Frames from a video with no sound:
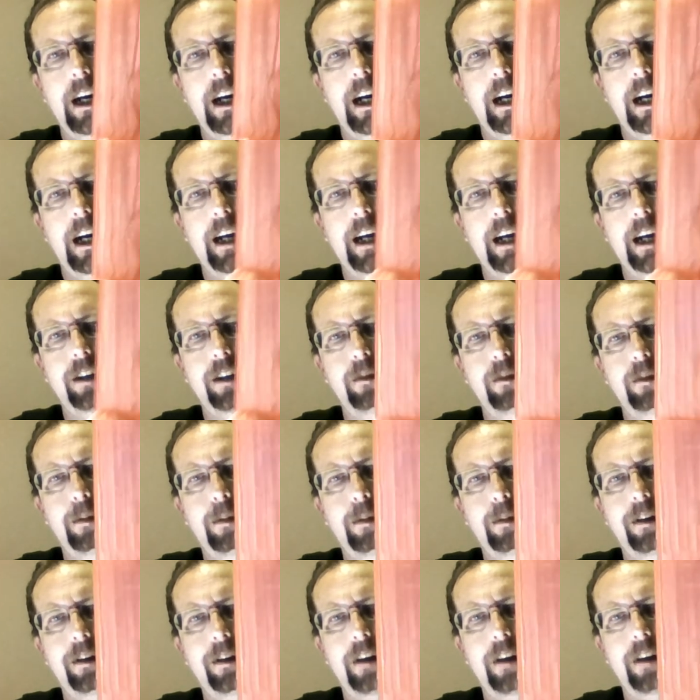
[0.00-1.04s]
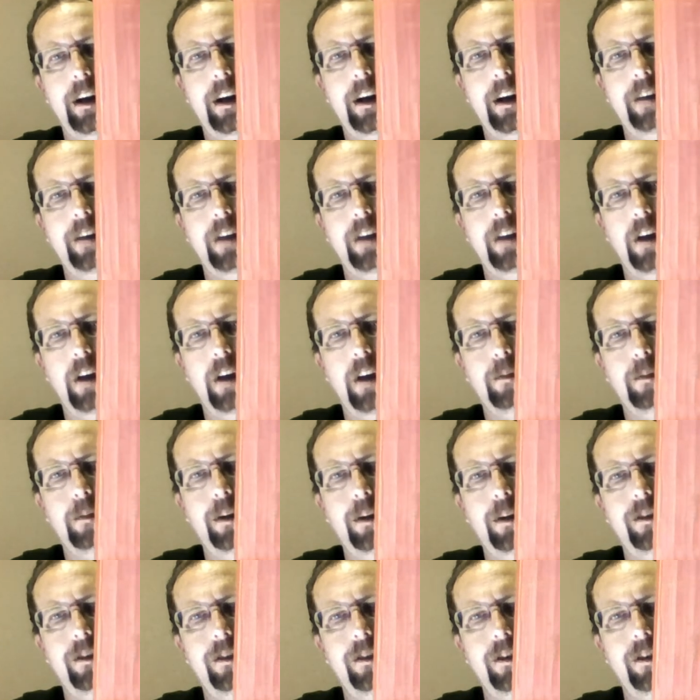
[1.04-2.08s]
I could reprint it on any of the other
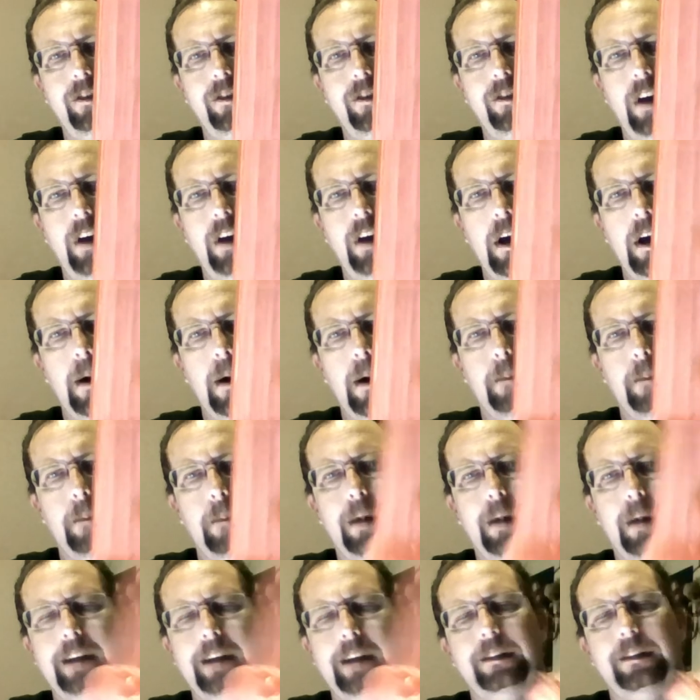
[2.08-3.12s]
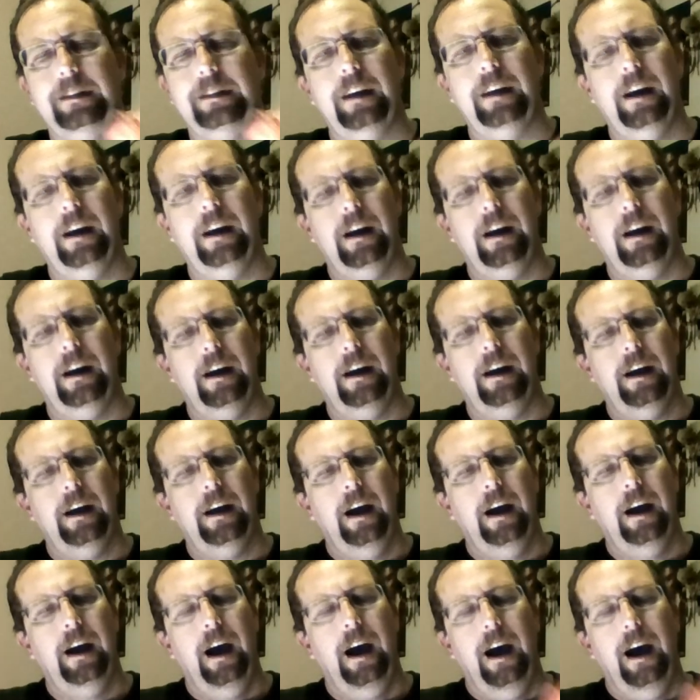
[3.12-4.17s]
printers, but
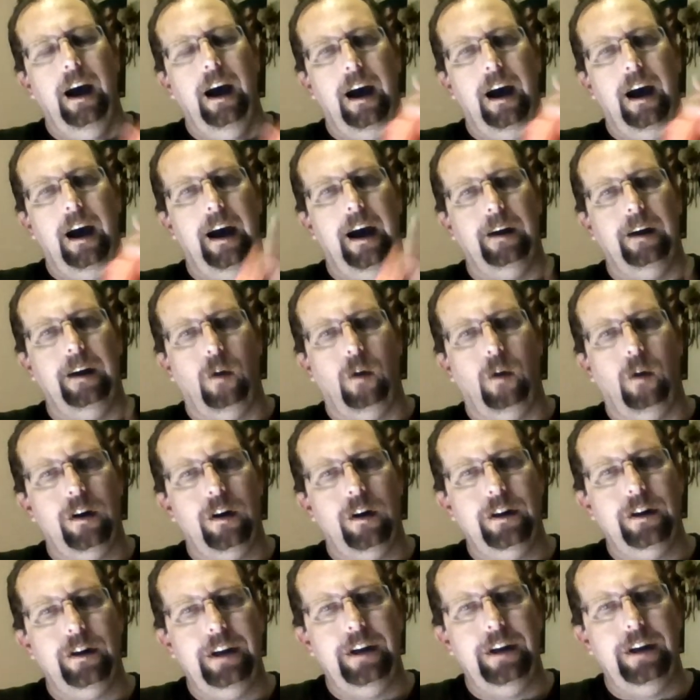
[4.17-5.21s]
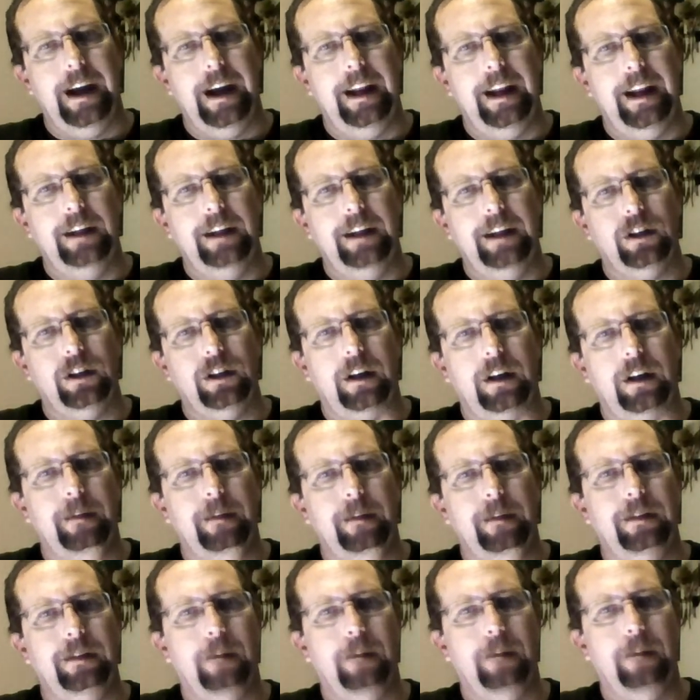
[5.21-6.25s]
I ordered, and they should come in
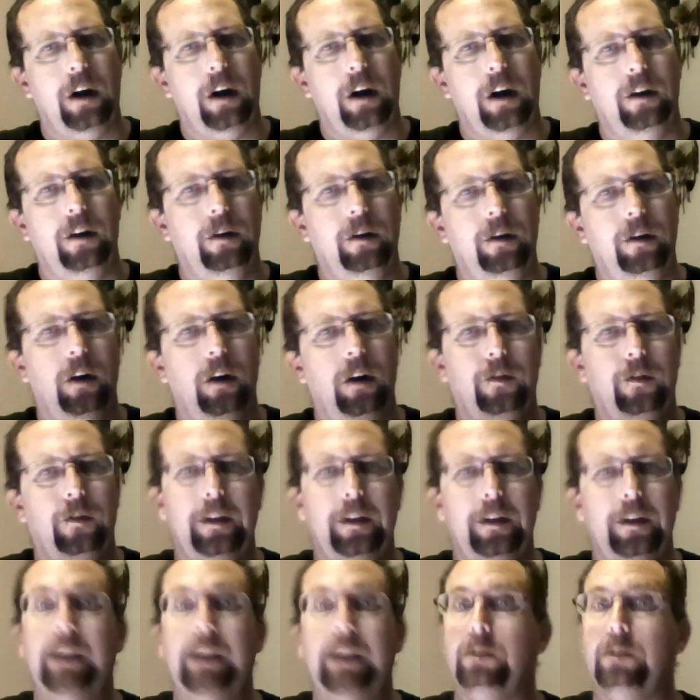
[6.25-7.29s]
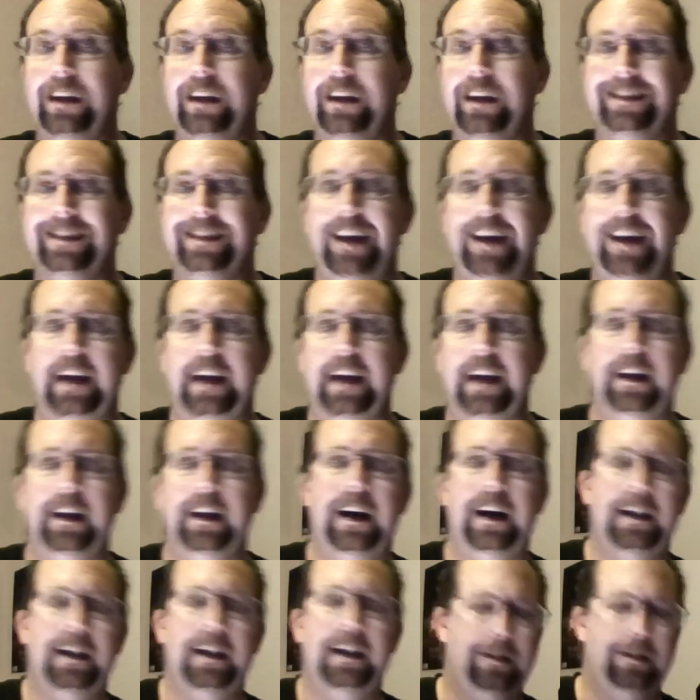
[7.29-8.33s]
tomorrow, hopefully, is what they said,
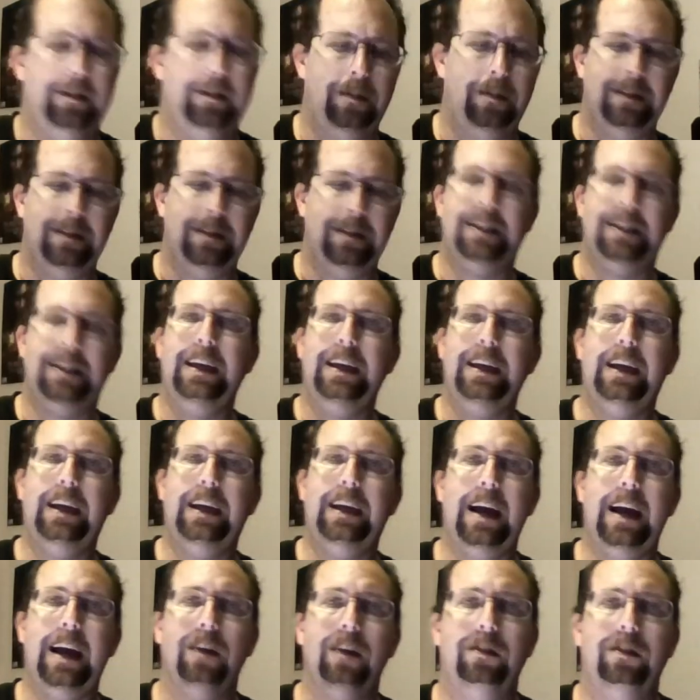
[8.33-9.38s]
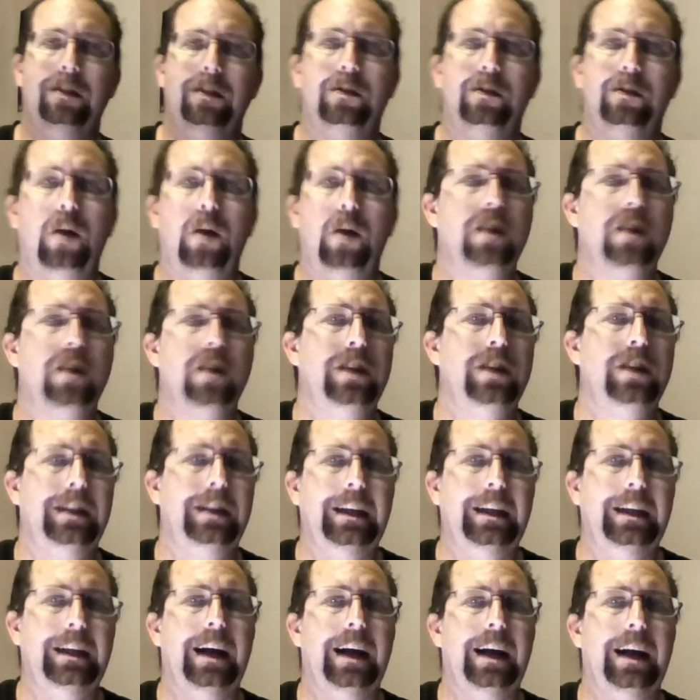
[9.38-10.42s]
some decals. These are watershed
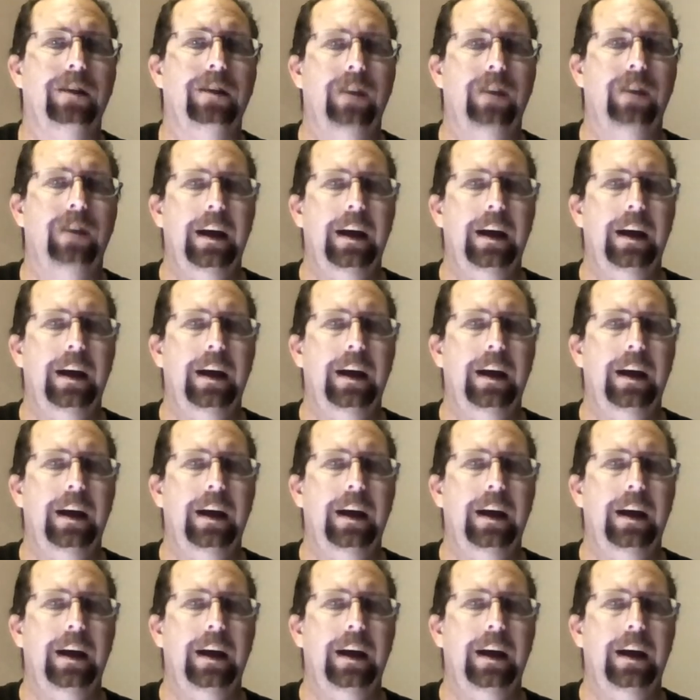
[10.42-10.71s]
decals.